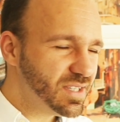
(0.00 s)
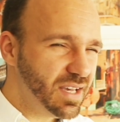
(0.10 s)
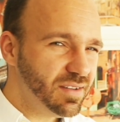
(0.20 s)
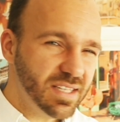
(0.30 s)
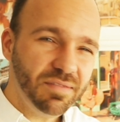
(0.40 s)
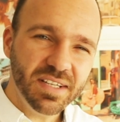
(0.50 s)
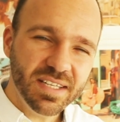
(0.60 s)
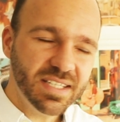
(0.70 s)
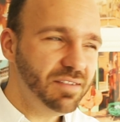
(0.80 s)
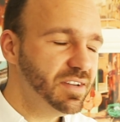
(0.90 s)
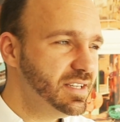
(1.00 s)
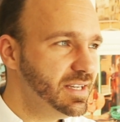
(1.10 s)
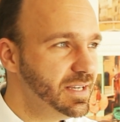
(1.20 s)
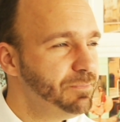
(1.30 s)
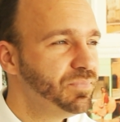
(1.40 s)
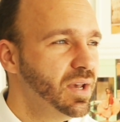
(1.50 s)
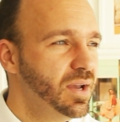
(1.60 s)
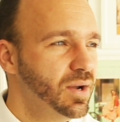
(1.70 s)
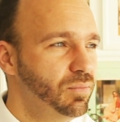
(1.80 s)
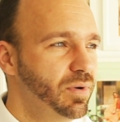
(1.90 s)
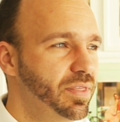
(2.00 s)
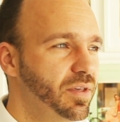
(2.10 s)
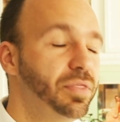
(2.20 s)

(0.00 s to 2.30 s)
or 7070 with